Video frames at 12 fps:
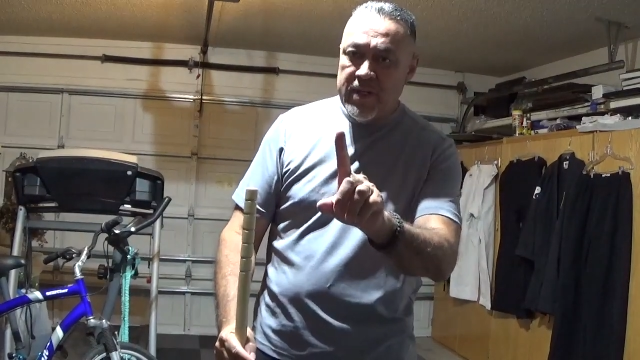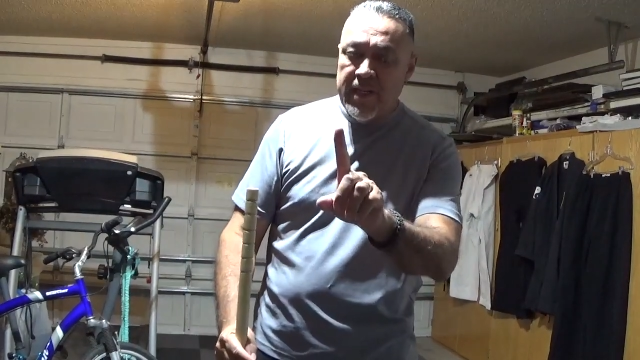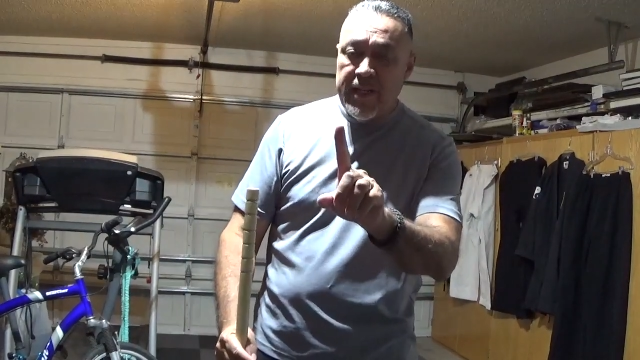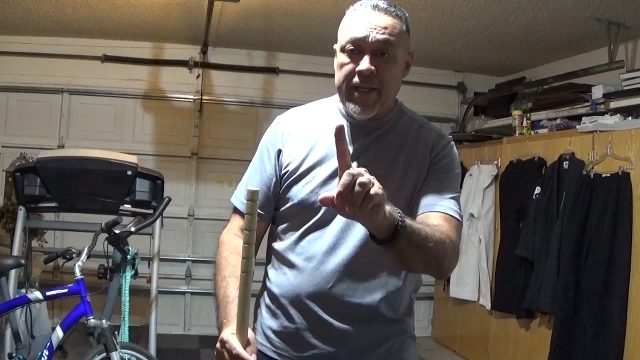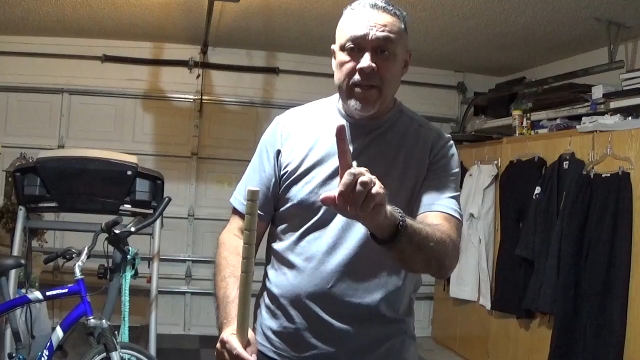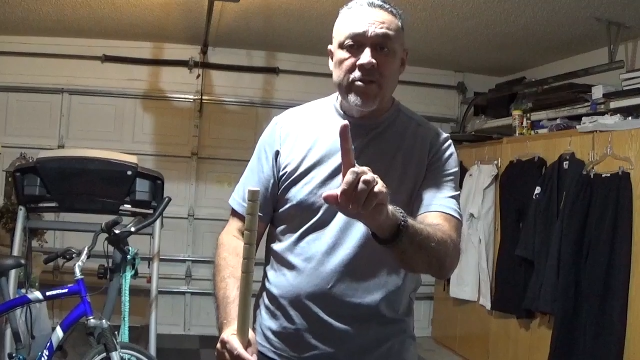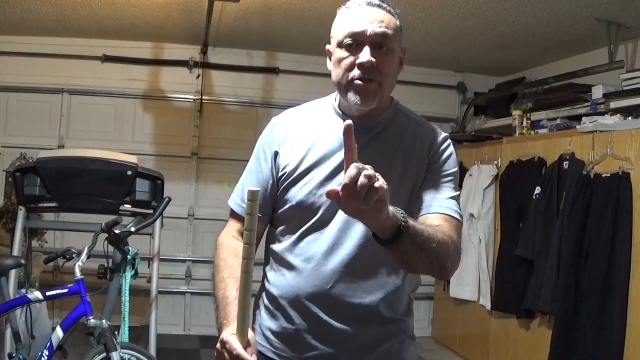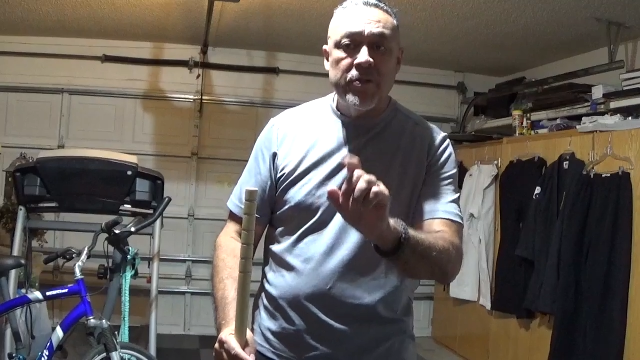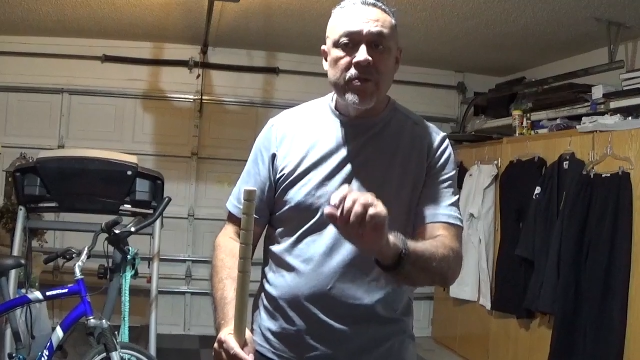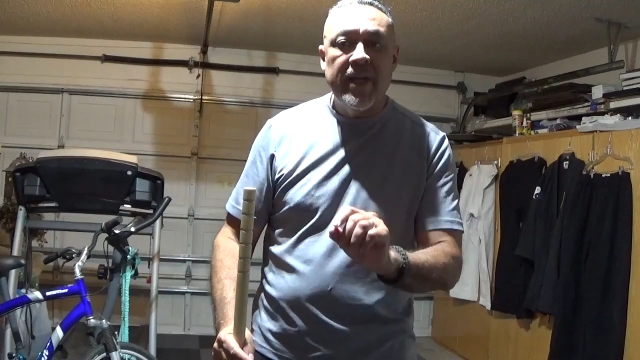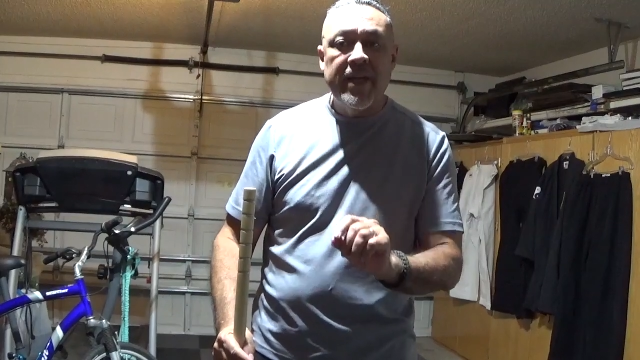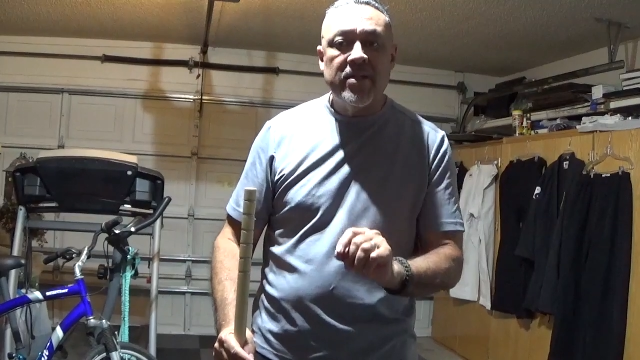day too
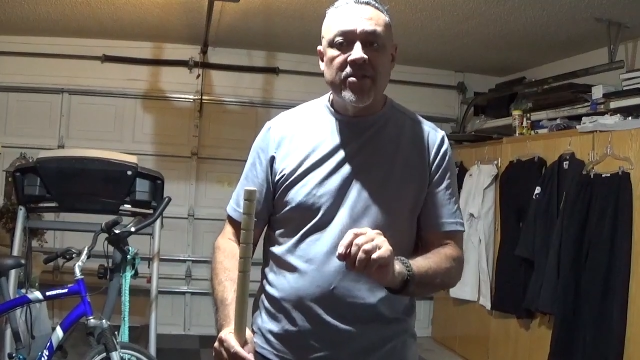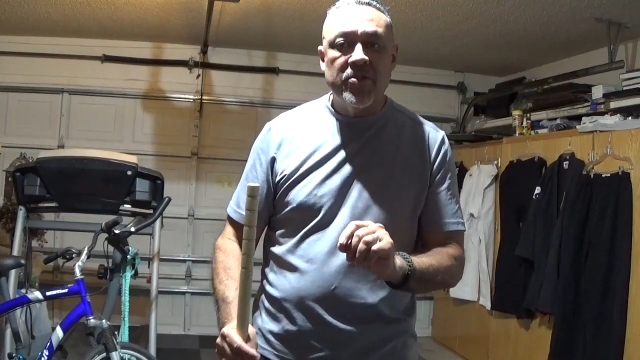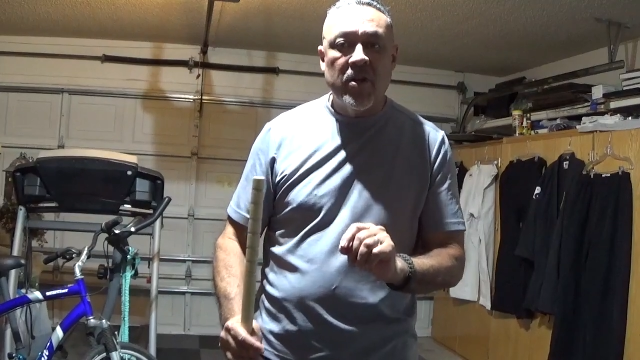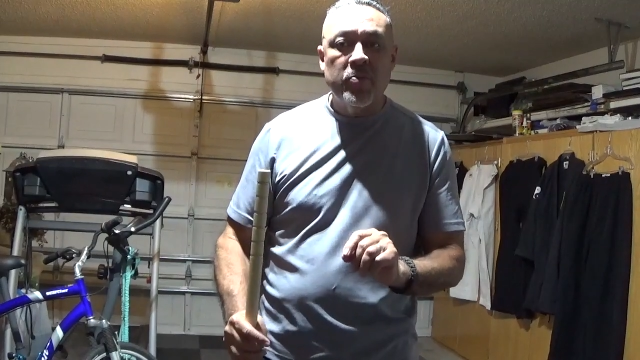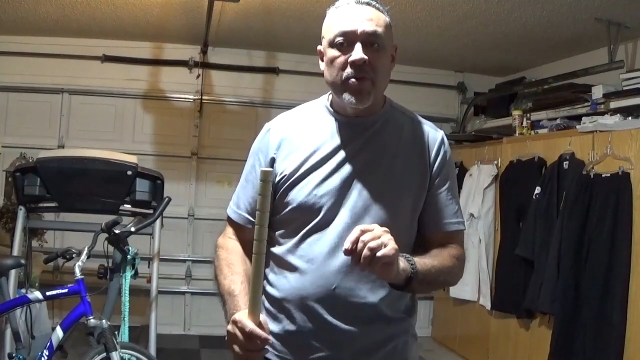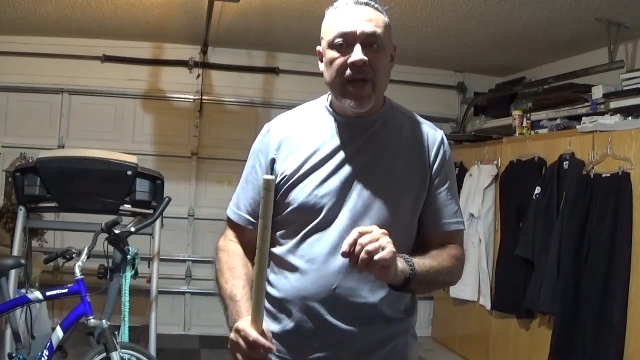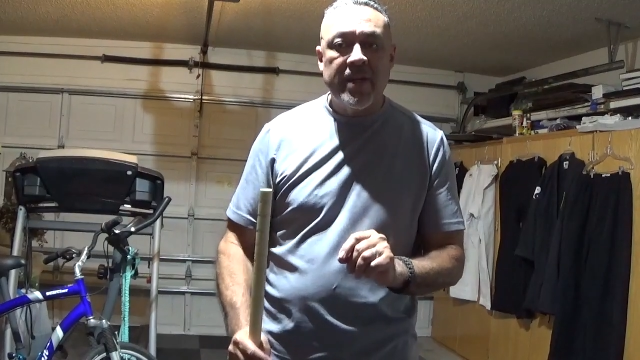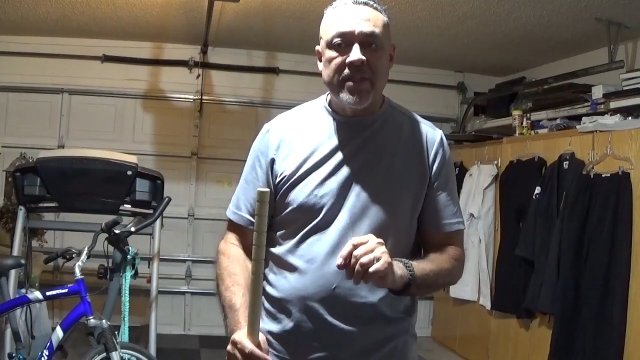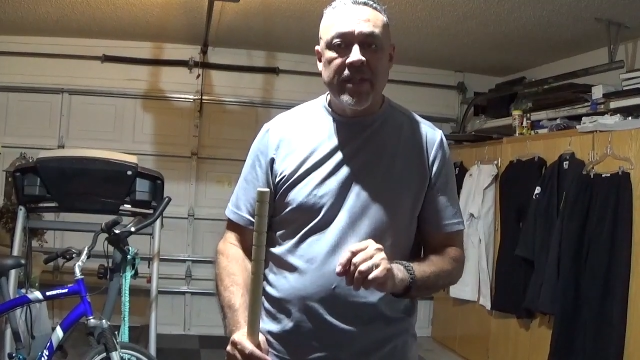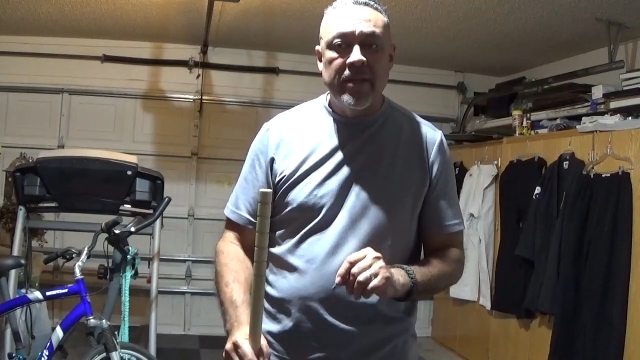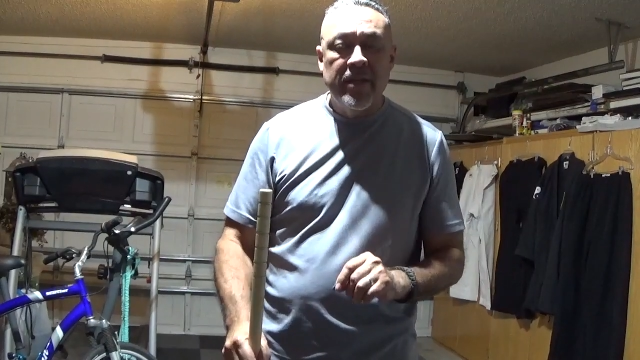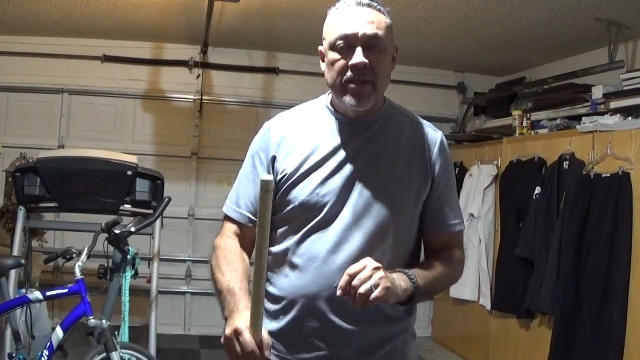late to start
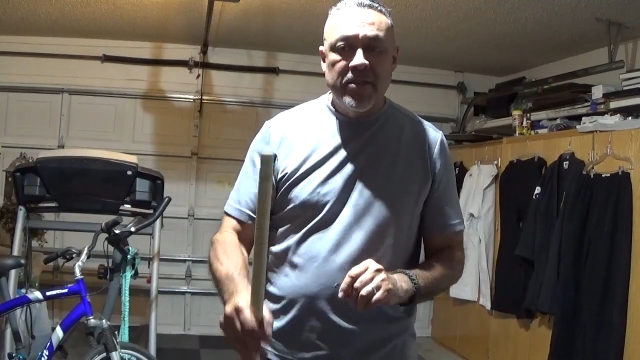practicing.